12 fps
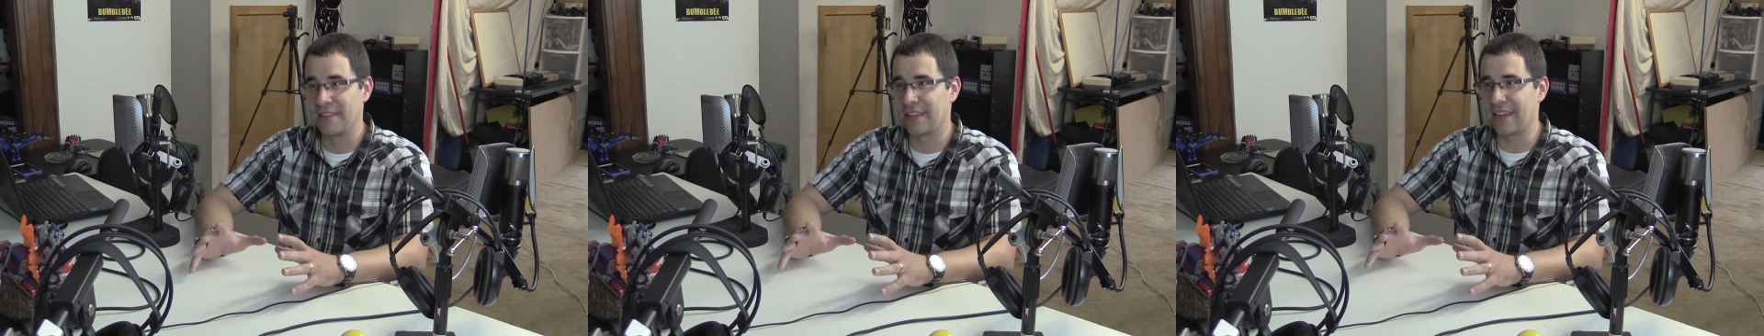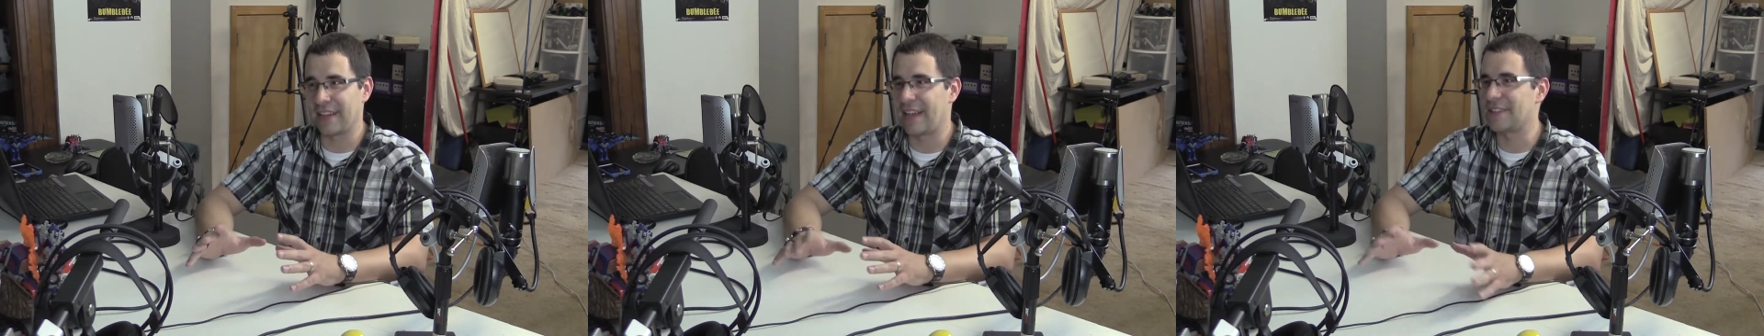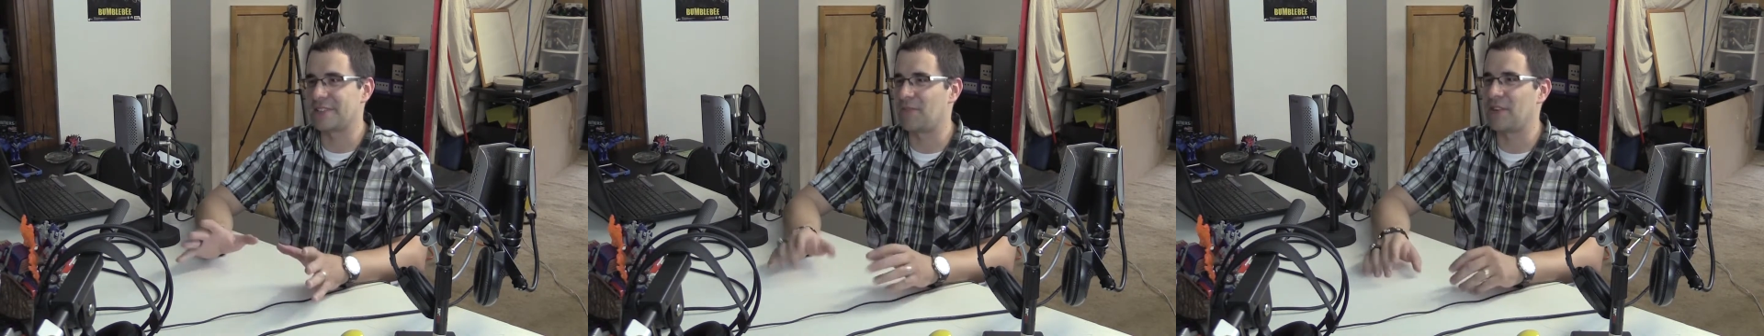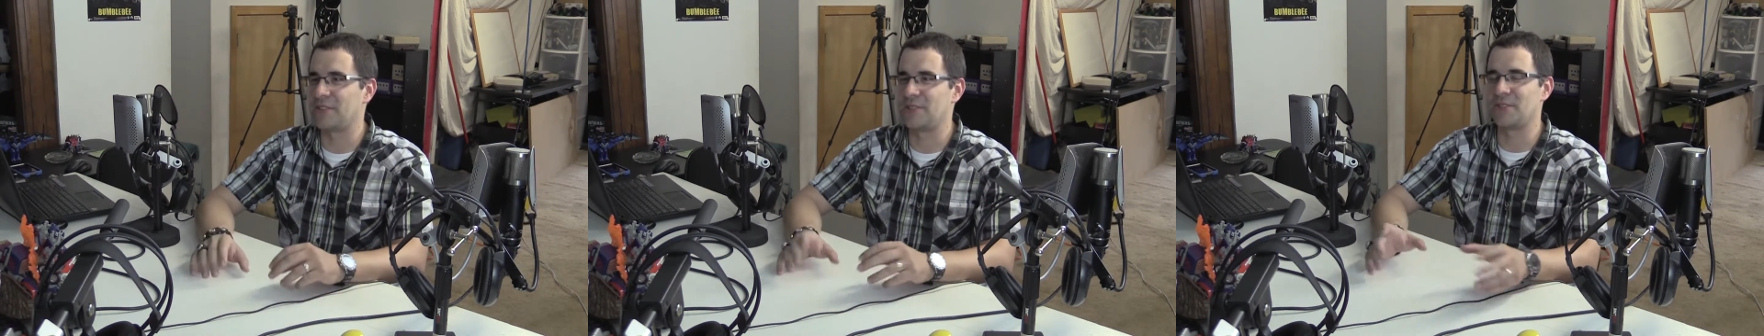Like, I just
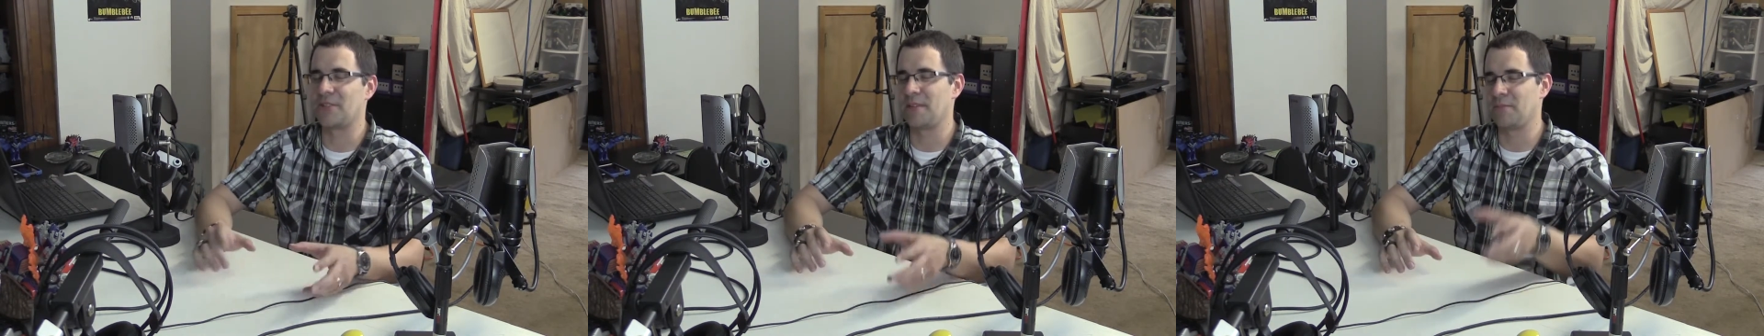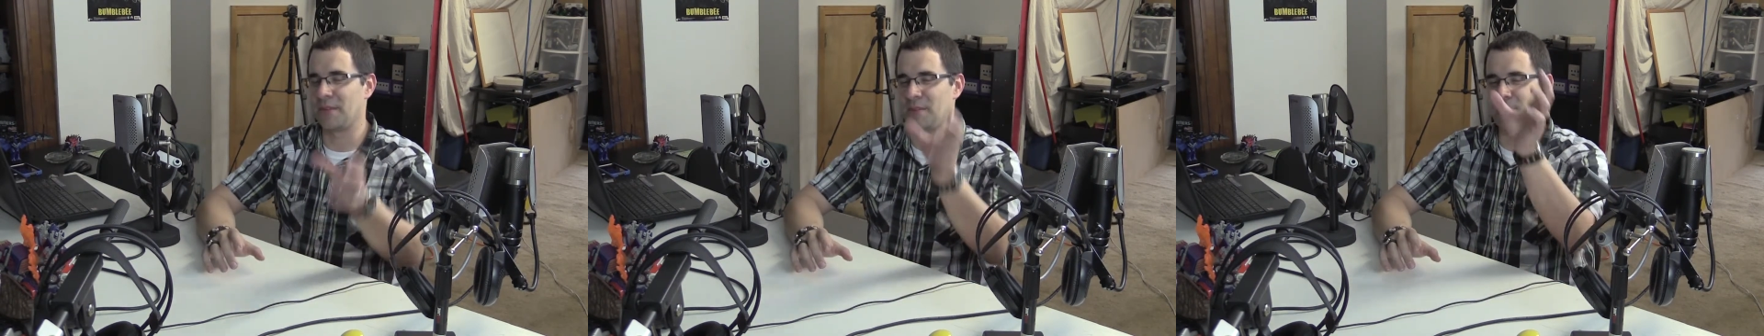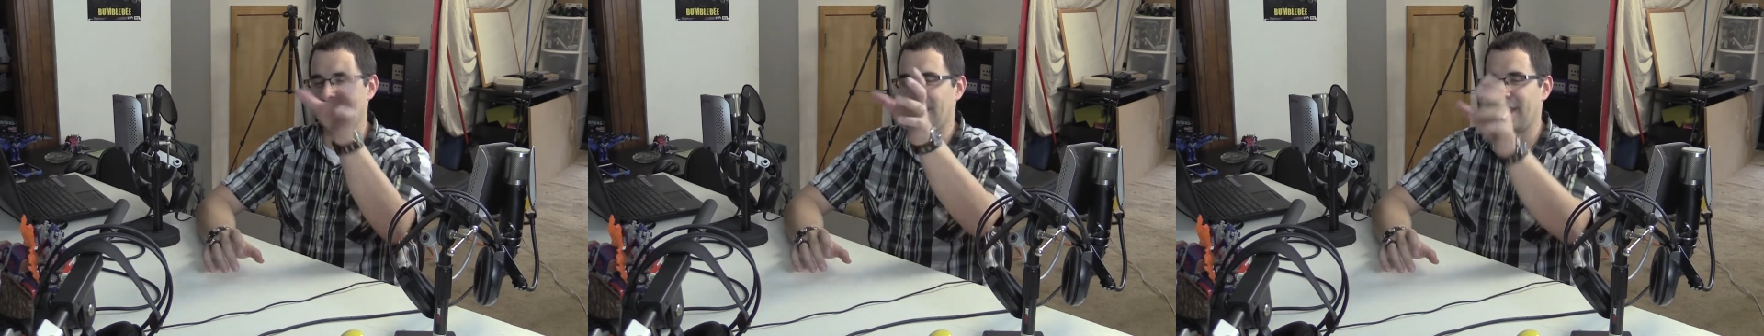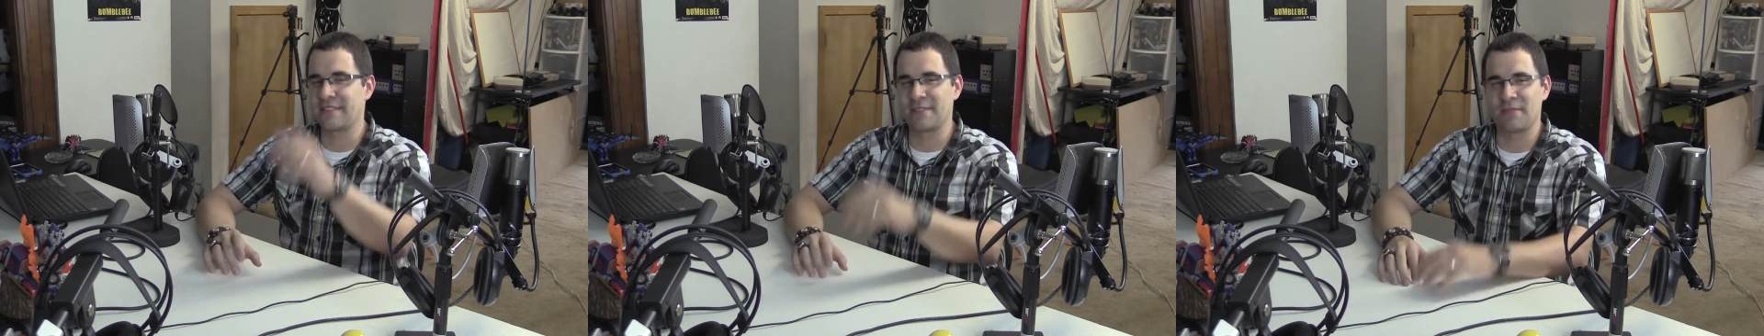eventually took it and put it in my
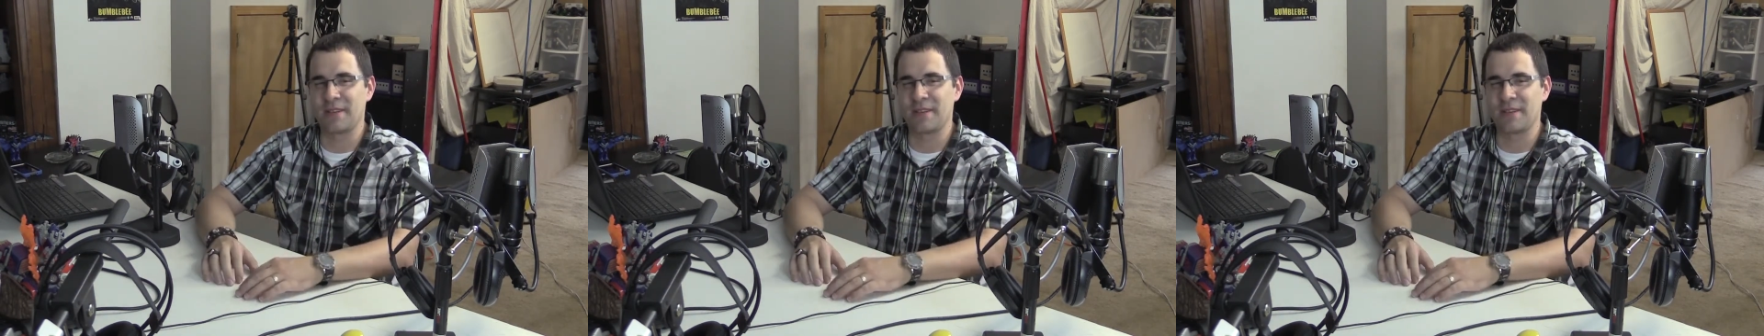case. I'm